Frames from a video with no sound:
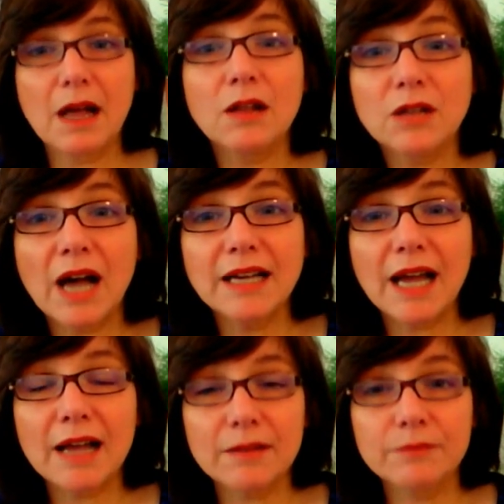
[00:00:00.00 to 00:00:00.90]

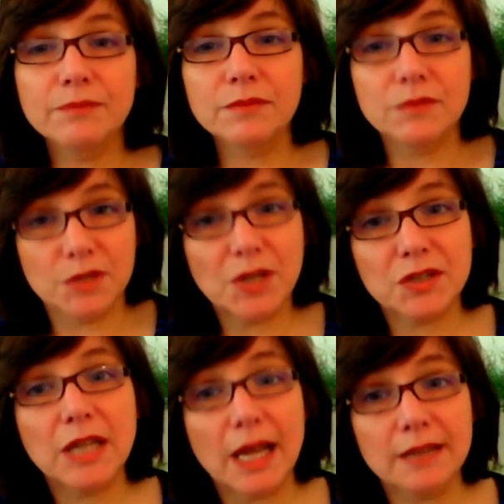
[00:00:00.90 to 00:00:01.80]
Al-Qaeda,
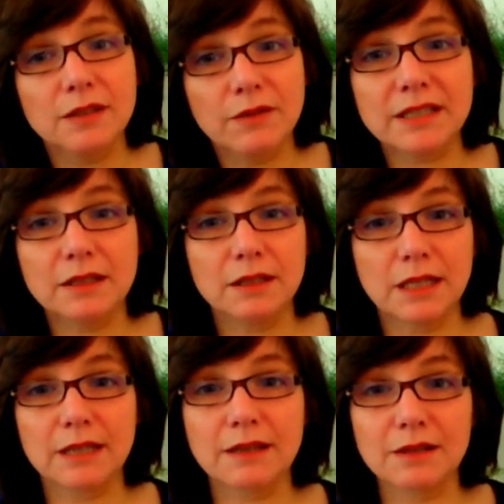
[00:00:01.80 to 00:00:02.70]
just like the Western
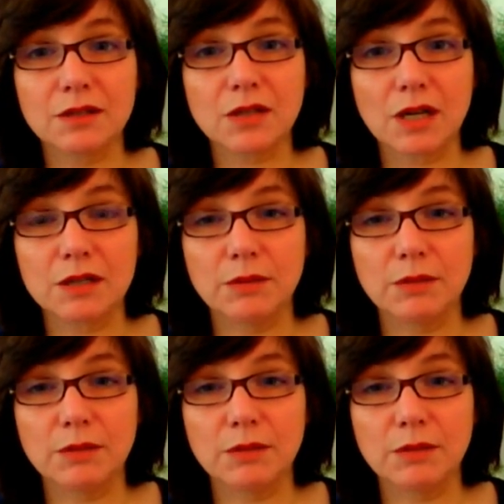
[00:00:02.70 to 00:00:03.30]
dictators are